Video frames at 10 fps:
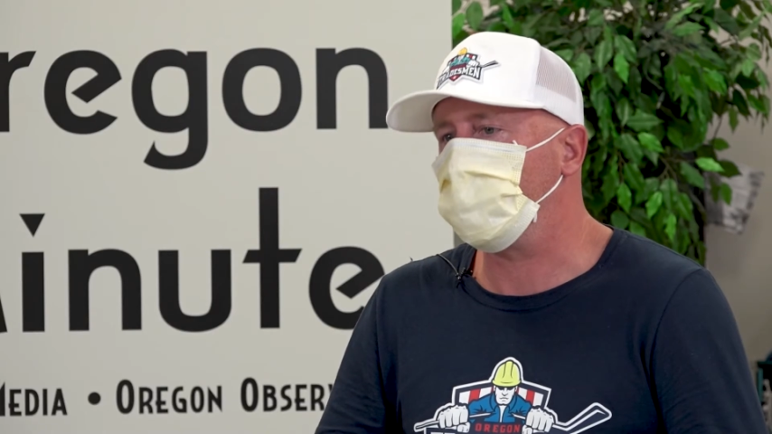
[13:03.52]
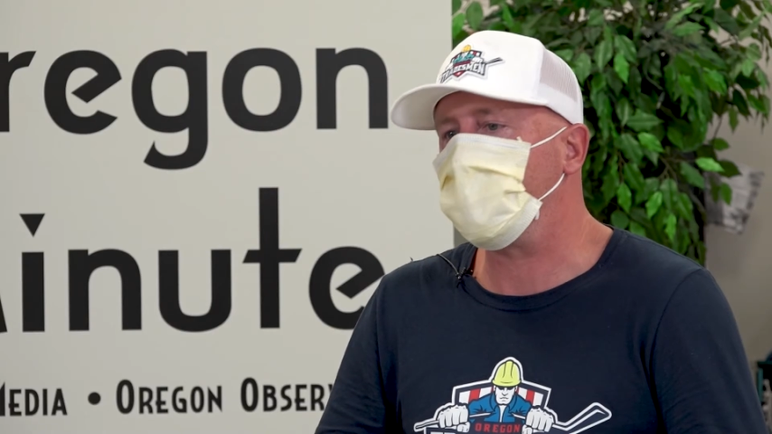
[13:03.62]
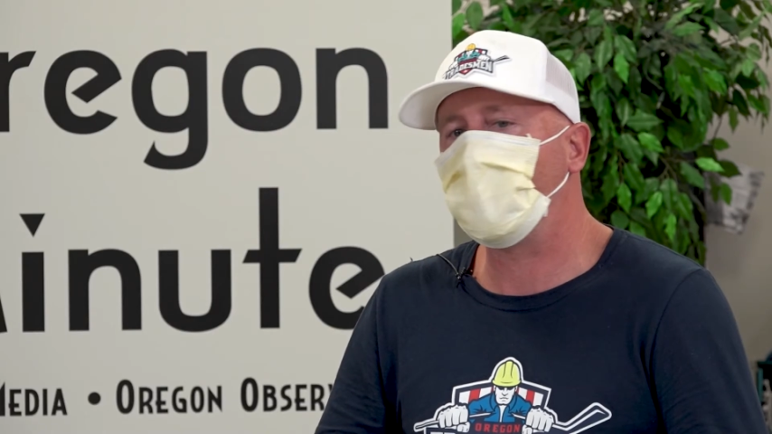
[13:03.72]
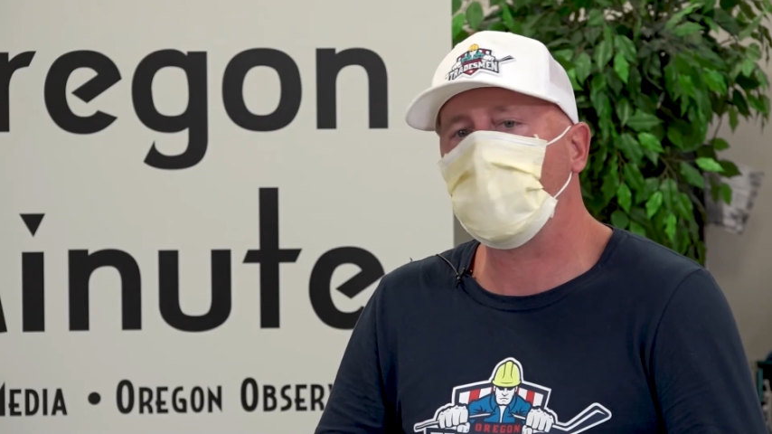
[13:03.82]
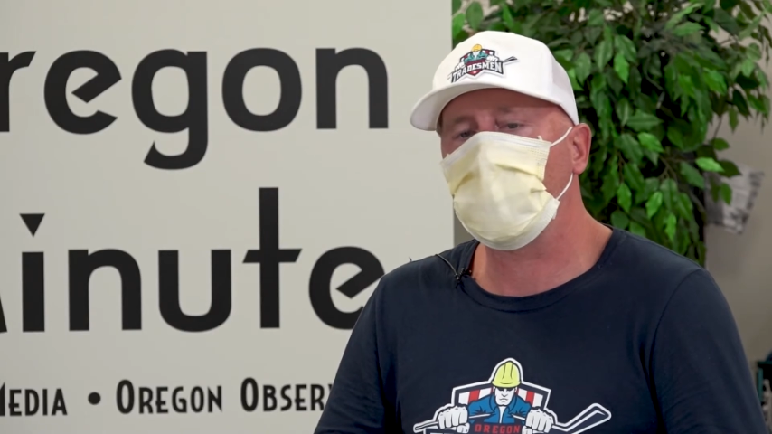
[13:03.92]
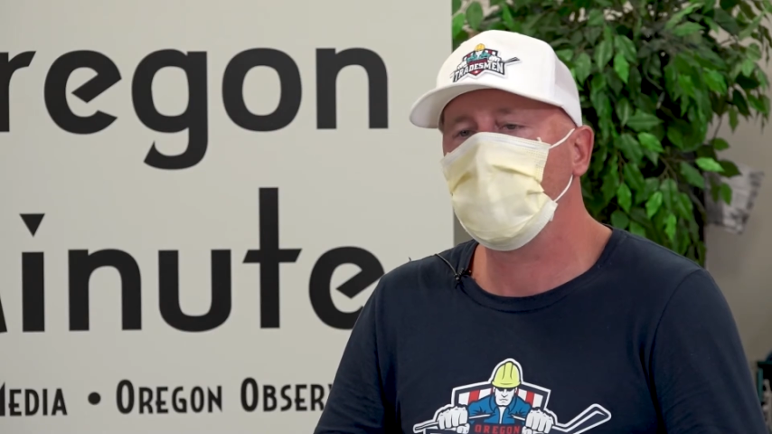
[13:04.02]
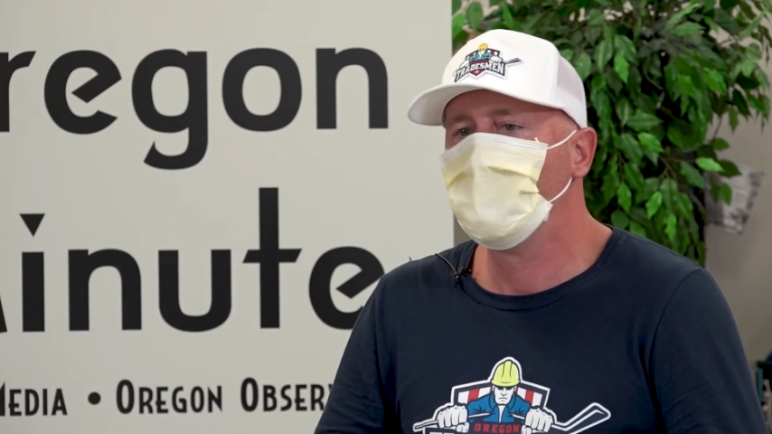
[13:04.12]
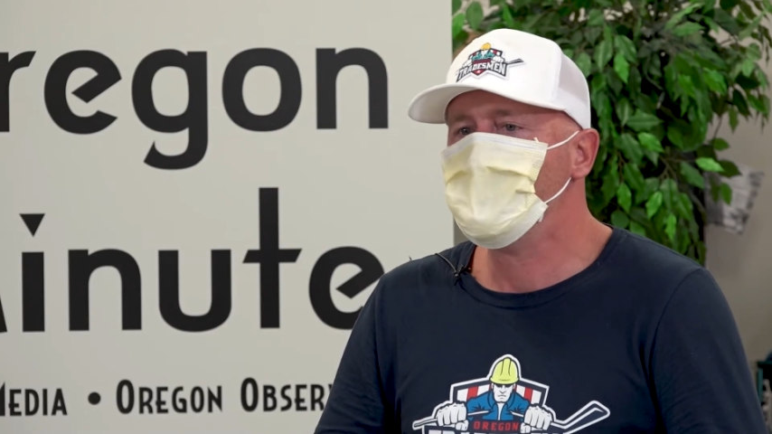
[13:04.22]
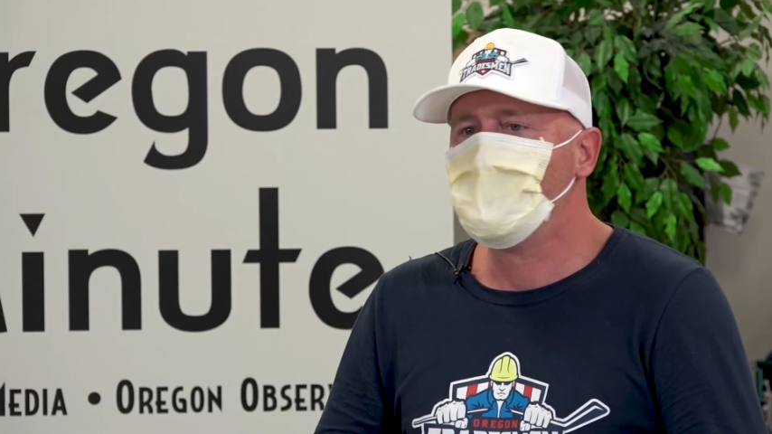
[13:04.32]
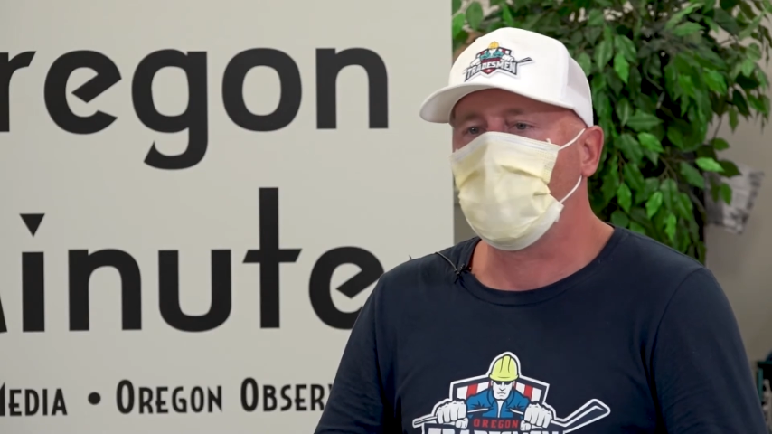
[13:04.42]
every day,
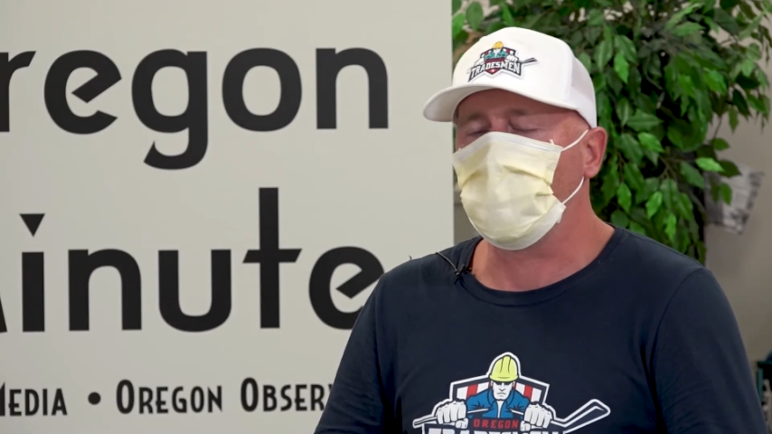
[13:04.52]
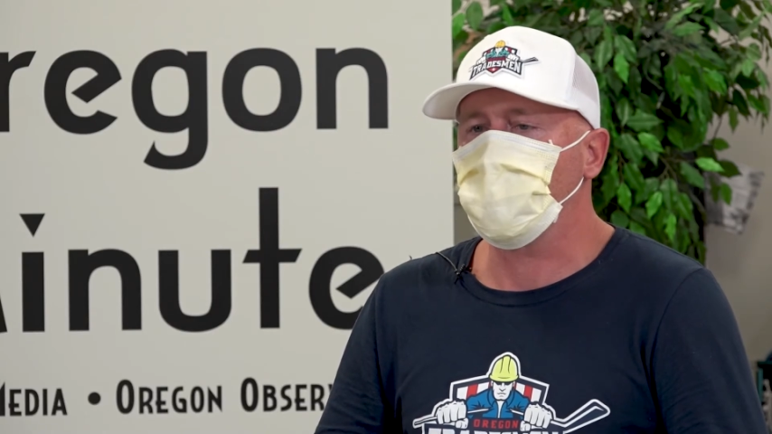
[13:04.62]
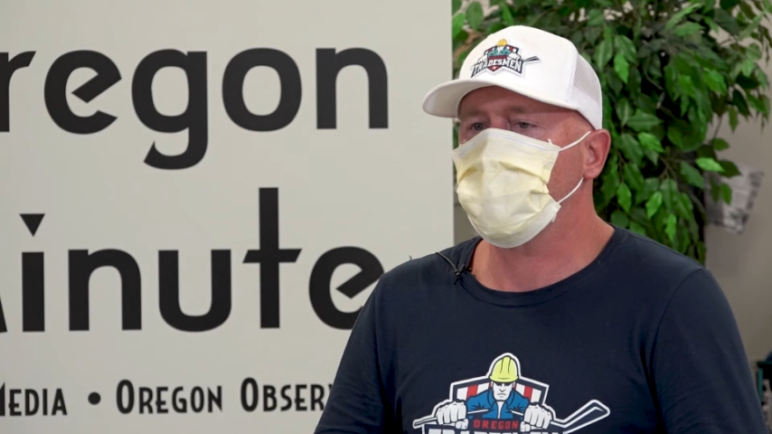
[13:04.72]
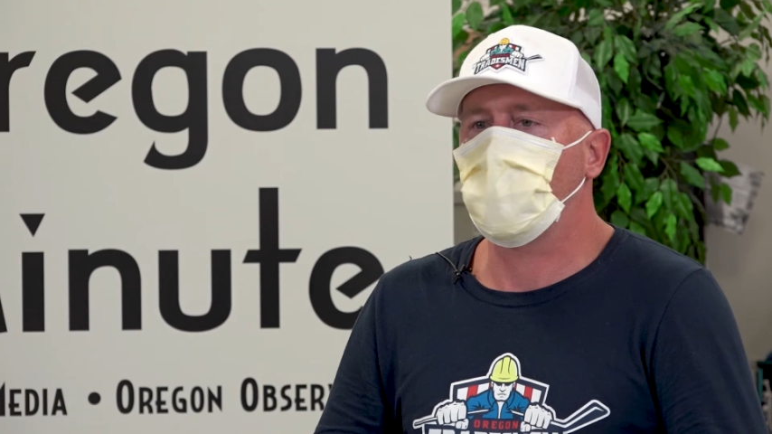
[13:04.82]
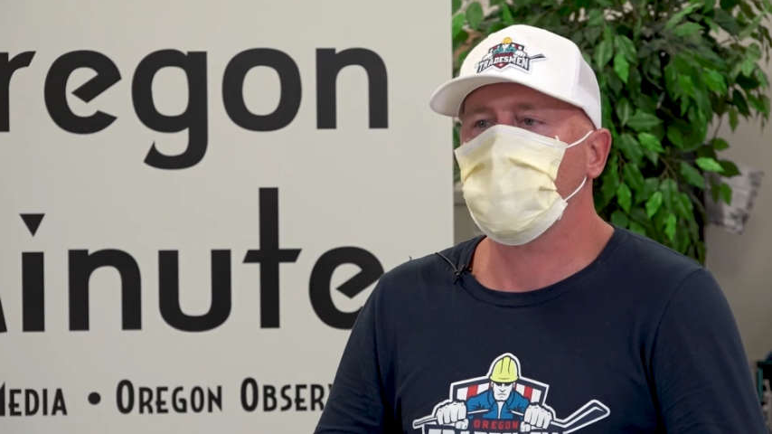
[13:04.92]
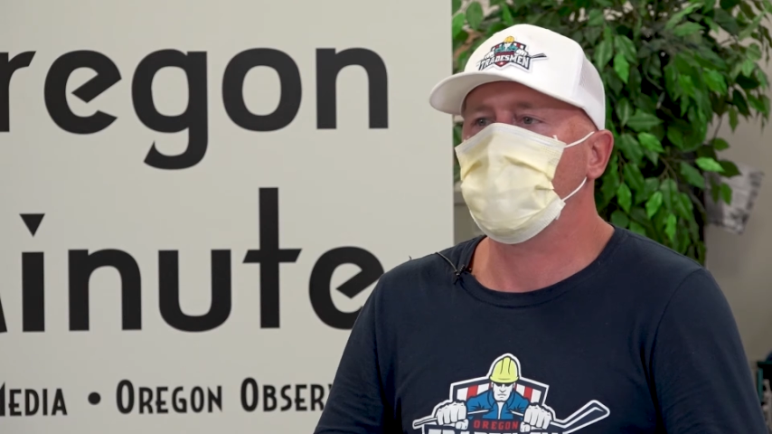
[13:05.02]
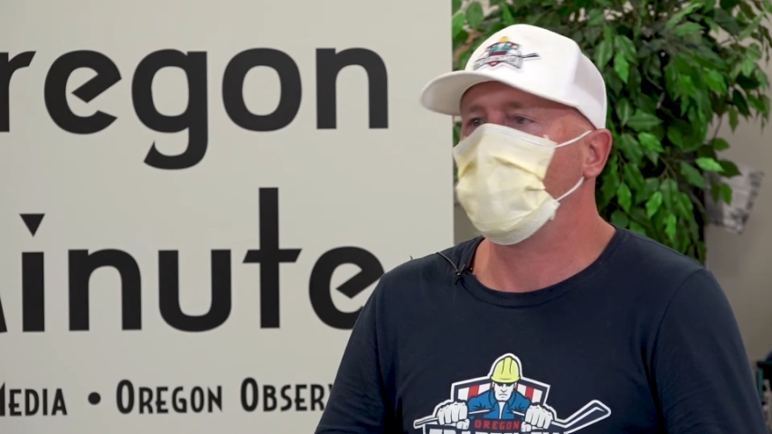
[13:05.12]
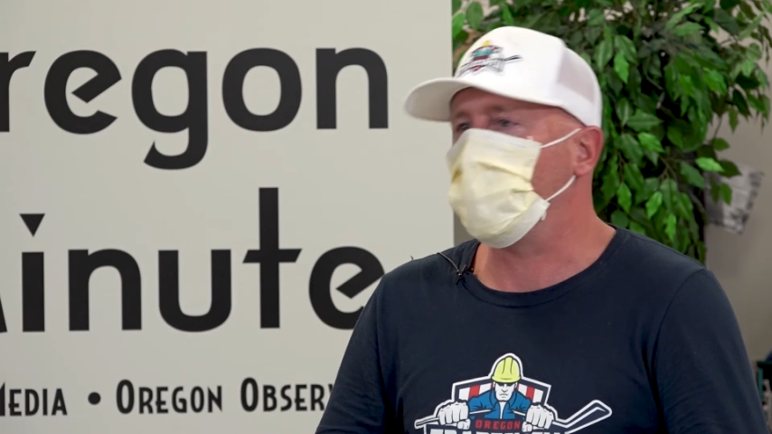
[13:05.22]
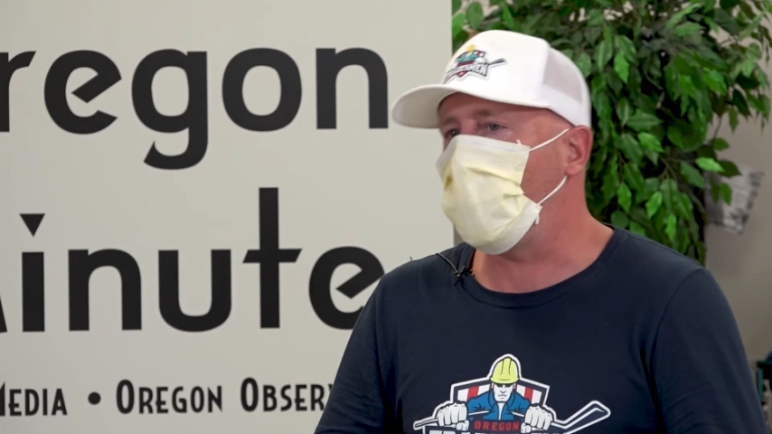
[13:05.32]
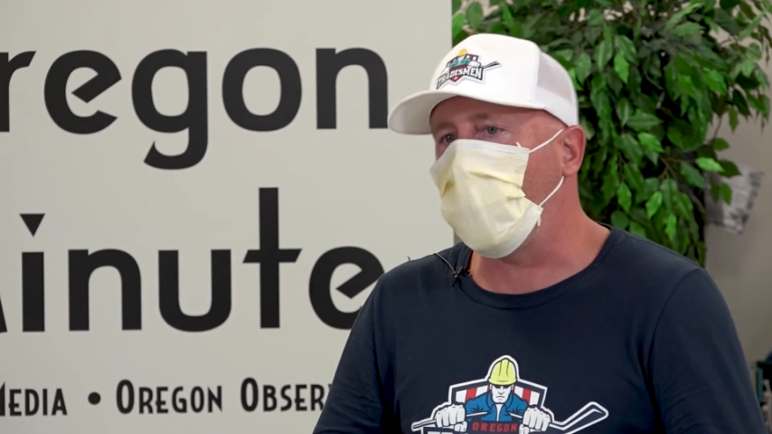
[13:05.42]
the structure
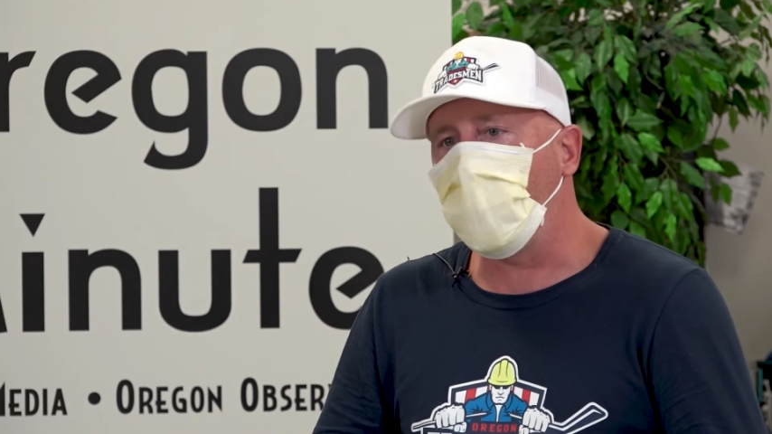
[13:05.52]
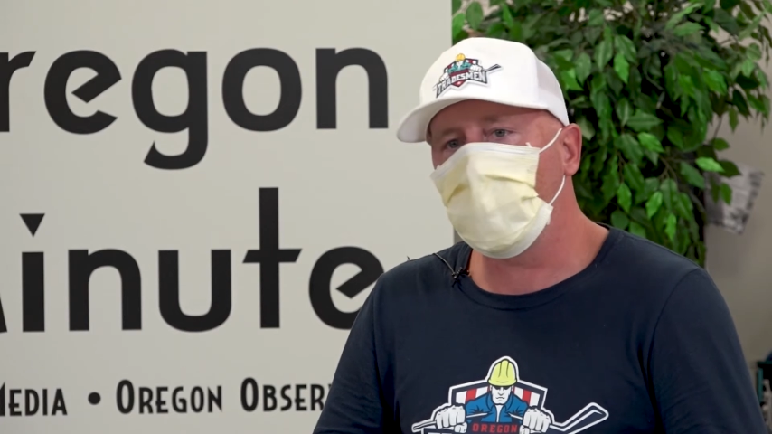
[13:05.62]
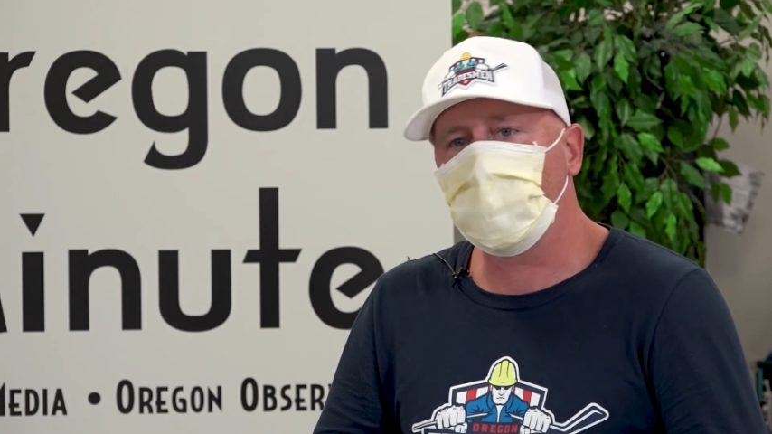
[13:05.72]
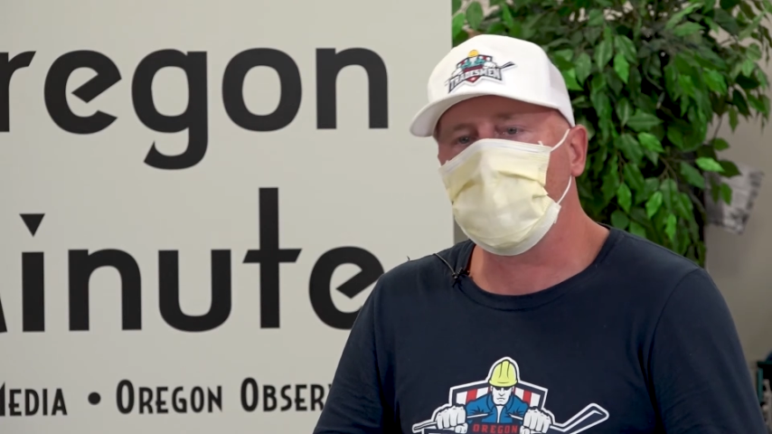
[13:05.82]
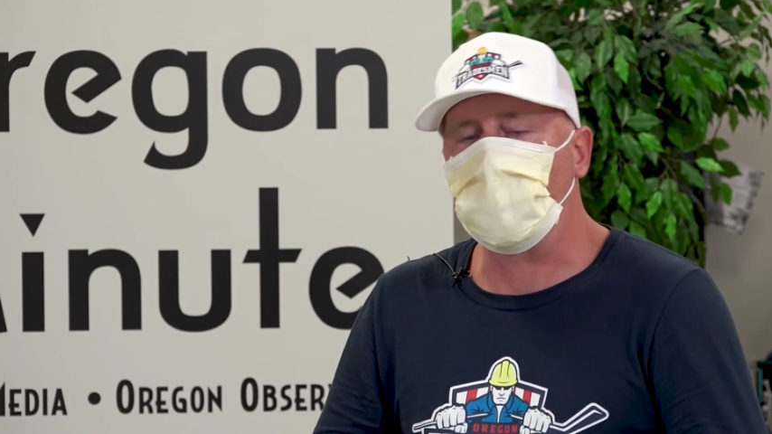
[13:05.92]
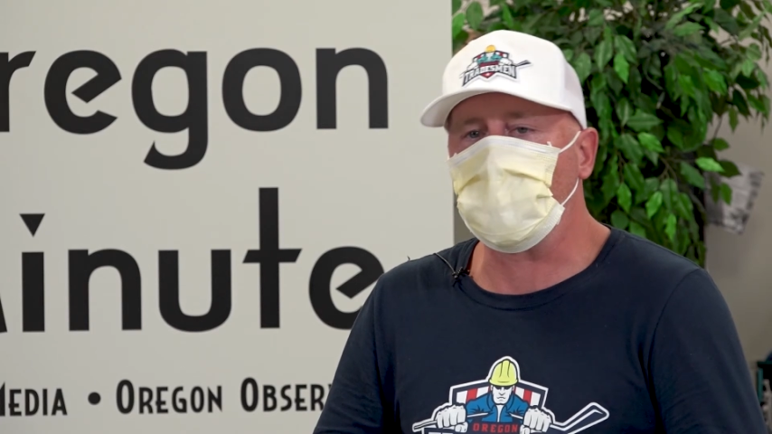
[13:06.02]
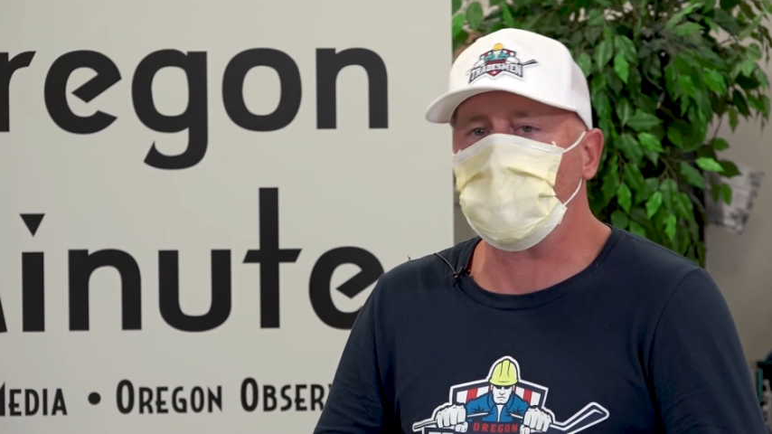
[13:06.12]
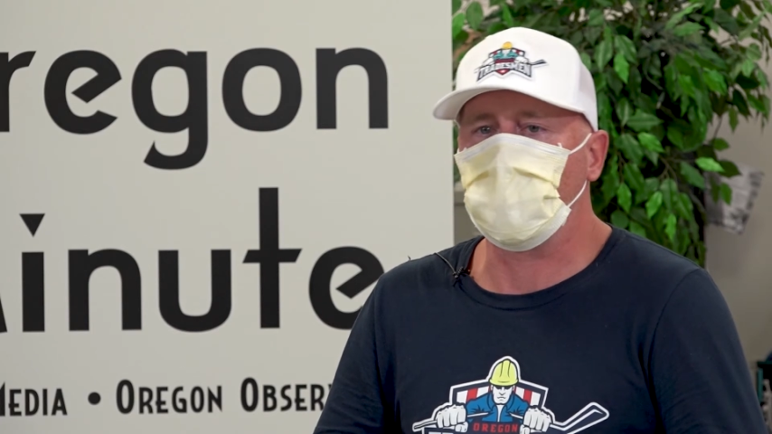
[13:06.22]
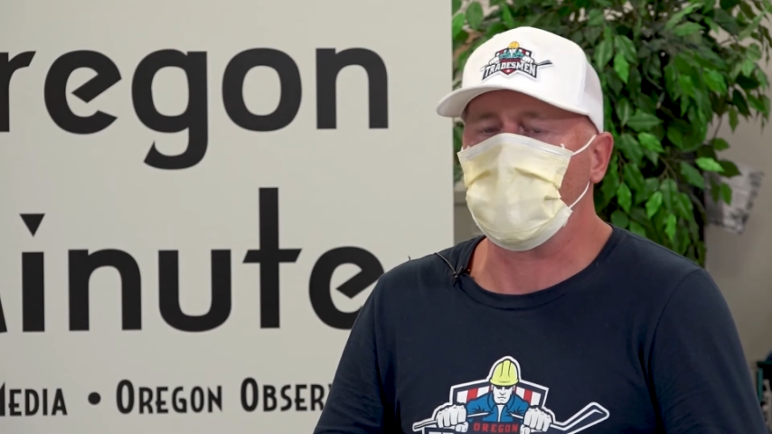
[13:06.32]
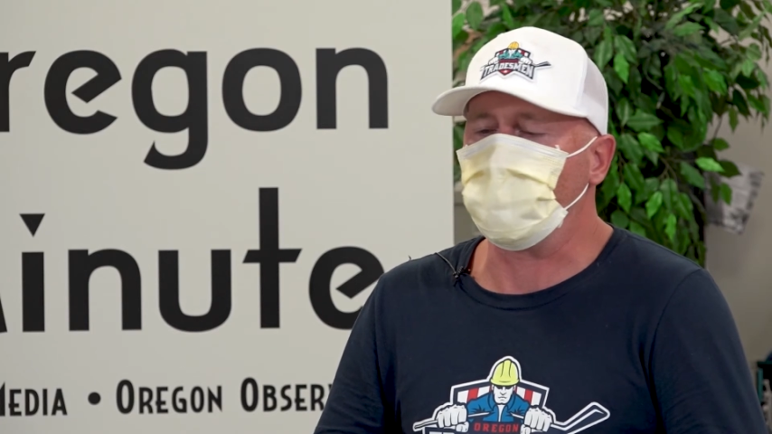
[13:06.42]
that we have, and